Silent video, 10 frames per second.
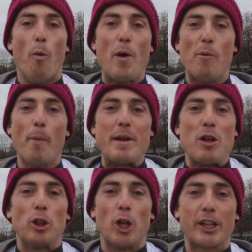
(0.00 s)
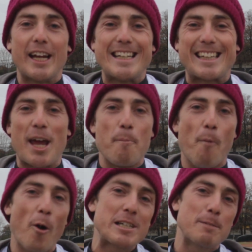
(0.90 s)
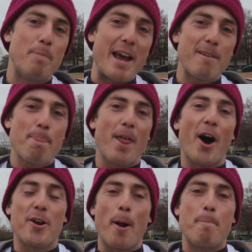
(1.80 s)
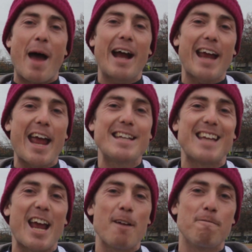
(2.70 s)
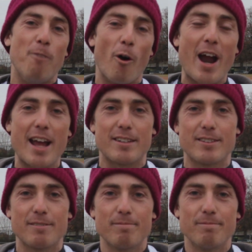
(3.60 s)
We will be looking to get more spin on our backhands and forehands.